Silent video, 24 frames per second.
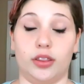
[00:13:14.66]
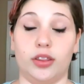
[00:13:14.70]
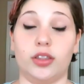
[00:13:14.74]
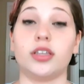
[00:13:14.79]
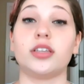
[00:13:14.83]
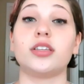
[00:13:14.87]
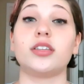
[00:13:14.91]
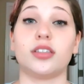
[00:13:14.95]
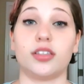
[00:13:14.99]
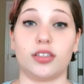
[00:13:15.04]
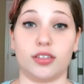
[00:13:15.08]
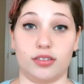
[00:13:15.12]

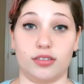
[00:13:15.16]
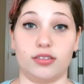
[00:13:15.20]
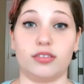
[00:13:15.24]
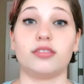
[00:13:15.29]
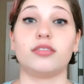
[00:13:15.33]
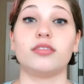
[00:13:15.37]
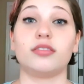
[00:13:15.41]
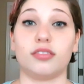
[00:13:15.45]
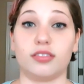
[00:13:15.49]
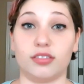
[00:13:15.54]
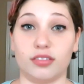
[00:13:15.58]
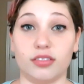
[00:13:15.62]
this
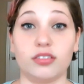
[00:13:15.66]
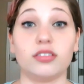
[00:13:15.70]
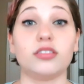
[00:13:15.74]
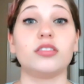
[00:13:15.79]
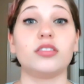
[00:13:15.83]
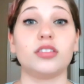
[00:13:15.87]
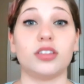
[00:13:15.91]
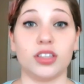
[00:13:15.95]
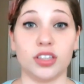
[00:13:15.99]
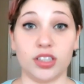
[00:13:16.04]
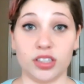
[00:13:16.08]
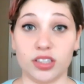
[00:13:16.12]

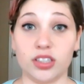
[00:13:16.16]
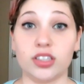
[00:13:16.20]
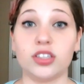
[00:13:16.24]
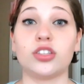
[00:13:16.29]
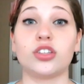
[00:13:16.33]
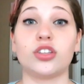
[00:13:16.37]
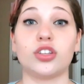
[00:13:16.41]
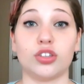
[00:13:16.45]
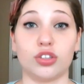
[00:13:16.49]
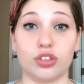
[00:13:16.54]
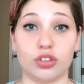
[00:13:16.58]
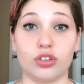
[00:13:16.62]
this
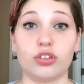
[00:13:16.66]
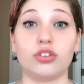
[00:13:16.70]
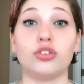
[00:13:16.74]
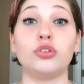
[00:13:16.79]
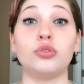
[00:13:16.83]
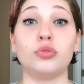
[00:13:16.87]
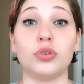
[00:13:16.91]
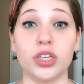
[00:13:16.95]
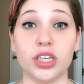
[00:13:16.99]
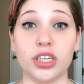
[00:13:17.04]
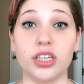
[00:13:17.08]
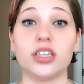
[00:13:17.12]
is the sir
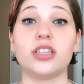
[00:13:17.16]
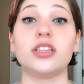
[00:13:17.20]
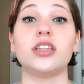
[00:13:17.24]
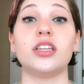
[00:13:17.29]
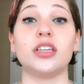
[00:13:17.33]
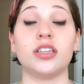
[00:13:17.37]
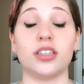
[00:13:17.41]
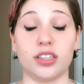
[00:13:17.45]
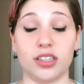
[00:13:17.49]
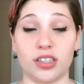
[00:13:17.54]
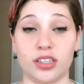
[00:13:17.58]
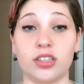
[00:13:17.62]
you need
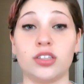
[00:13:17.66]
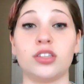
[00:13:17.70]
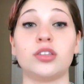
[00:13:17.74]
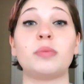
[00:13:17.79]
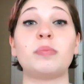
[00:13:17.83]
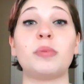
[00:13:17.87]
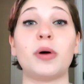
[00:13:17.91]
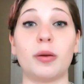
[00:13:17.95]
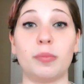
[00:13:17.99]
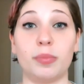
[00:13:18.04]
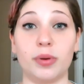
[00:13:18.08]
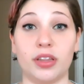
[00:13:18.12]
this, this is the
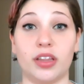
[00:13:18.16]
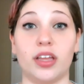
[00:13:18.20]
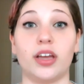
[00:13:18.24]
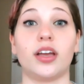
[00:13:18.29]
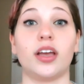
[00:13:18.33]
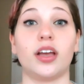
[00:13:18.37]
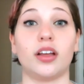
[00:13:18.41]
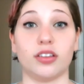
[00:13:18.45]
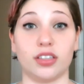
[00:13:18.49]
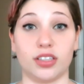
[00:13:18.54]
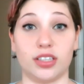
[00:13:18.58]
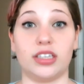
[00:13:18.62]
puppy that
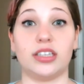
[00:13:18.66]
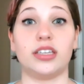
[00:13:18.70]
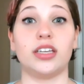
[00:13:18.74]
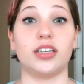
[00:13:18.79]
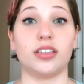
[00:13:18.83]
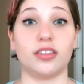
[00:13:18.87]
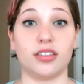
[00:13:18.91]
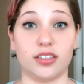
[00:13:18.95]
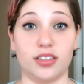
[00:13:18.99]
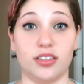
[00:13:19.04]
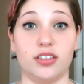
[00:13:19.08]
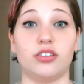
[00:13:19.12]
Kelsey
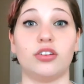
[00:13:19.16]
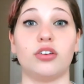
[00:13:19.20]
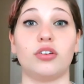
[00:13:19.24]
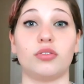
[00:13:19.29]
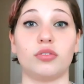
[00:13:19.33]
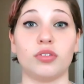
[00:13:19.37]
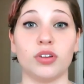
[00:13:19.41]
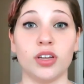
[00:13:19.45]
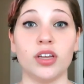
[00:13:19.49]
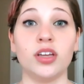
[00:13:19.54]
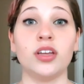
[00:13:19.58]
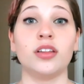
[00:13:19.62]
needs you
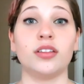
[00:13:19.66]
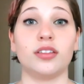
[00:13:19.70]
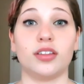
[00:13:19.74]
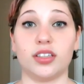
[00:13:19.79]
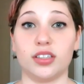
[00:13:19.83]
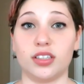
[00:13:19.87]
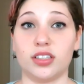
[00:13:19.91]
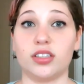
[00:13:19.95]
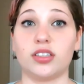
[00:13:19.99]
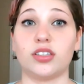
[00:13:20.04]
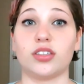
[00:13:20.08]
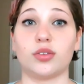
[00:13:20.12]
know
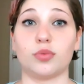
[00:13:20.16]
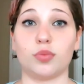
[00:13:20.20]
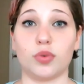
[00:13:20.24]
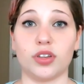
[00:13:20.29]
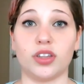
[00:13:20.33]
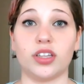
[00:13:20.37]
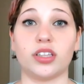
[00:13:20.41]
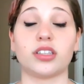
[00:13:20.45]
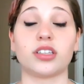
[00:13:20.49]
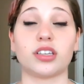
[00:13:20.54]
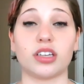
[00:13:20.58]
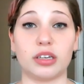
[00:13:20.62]
this is the
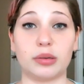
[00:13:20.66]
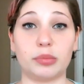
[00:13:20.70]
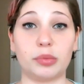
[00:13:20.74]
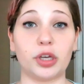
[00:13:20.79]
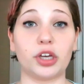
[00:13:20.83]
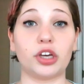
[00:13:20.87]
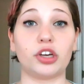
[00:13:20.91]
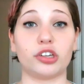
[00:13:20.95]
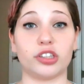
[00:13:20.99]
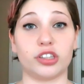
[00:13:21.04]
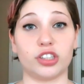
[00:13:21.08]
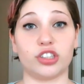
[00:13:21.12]
one that's going to
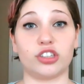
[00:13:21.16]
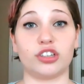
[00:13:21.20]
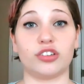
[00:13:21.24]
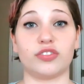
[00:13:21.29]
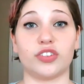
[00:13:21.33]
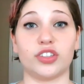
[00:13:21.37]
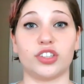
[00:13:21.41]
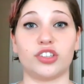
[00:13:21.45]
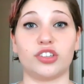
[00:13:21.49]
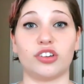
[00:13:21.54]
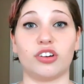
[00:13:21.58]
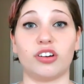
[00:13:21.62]
be a good
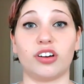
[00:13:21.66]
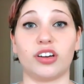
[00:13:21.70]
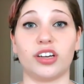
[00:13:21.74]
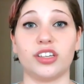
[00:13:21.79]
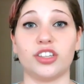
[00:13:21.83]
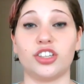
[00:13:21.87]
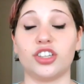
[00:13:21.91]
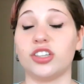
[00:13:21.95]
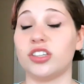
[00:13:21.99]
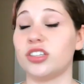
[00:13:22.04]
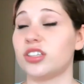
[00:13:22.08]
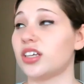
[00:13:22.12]
service dog.
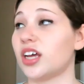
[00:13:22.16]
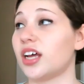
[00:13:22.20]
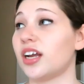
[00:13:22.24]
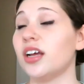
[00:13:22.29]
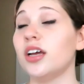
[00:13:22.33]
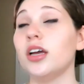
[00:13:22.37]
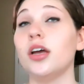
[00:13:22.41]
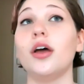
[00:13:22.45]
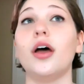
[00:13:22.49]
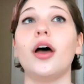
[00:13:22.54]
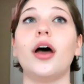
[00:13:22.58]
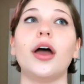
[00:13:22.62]
And she said,
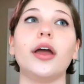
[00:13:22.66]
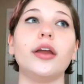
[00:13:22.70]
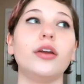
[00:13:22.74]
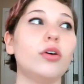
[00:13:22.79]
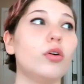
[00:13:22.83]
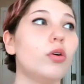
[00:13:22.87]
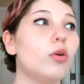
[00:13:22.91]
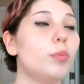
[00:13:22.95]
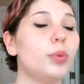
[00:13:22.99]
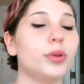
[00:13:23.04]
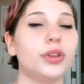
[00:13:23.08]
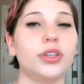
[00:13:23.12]
I
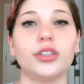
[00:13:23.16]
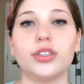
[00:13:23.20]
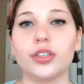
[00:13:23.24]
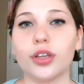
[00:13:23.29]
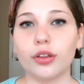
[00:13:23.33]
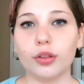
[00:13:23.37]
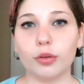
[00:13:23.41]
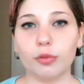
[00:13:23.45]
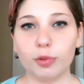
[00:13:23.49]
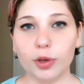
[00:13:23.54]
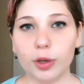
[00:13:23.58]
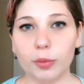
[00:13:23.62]
know, but these
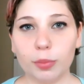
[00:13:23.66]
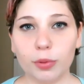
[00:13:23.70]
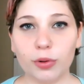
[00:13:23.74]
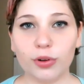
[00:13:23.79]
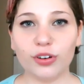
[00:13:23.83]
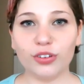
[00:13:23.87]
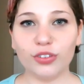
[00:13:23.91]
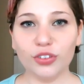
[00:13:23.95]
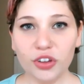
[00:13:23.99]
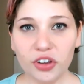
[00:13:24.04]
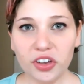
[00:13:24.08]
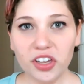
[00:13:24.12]
other people
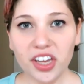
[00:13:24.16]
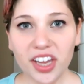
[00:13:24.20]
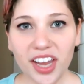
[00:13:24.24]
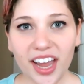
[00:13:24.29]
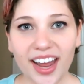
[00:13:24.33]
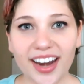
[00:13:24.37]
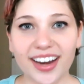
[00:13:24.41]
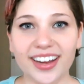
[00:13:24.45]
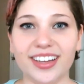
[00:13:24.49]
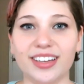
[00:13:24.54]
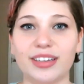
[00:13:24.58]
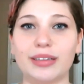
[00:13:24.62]
are looking
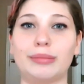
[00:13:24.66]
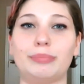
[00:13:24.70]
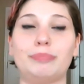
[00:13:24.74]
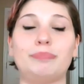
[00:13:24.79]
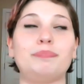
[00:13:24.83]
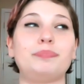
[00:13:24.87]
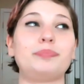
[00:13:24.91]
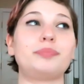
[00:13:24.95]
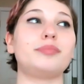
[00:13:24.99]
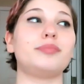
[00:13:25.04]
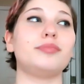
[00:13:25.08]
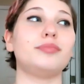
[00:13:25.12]
at him.
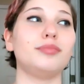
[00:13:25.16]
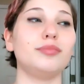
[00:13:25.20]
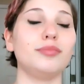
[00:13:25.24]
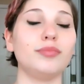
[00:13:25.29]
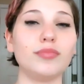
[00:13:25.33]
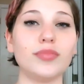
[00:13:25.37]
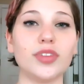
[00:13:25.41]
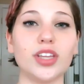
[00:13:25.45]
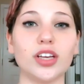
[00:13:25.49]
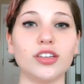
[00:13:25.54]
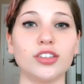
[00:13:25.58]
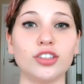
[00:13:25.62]

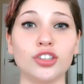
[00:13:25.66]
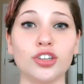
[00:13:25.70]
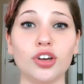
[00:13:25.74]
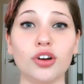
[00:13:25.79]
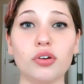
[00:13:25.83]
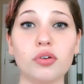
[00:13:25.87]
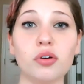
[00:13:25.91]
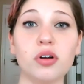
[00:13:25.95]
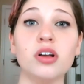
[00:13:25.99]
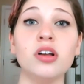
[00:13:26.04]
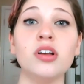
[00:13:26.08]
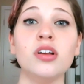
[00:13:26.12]

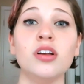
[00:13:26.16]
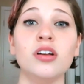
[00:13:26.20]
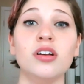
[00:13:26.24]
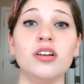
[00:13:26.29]
So